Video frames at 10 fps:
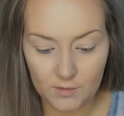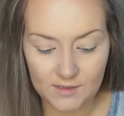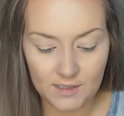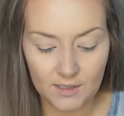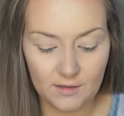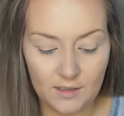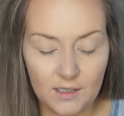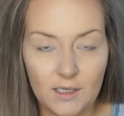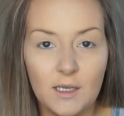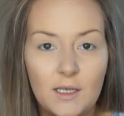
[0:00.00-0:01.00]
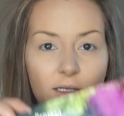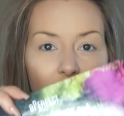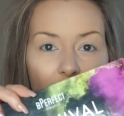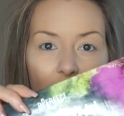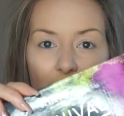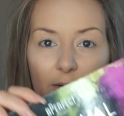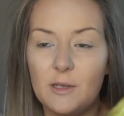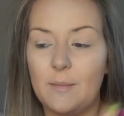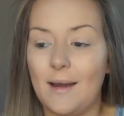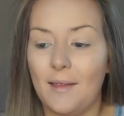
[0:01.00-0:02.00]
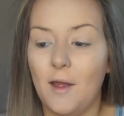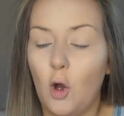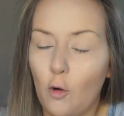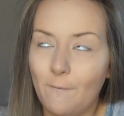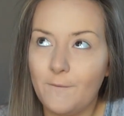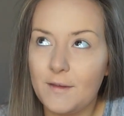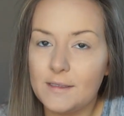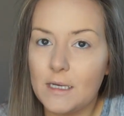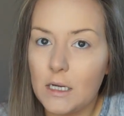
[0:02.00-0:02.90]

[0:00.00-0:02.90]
using the Stacey Marie palette of this,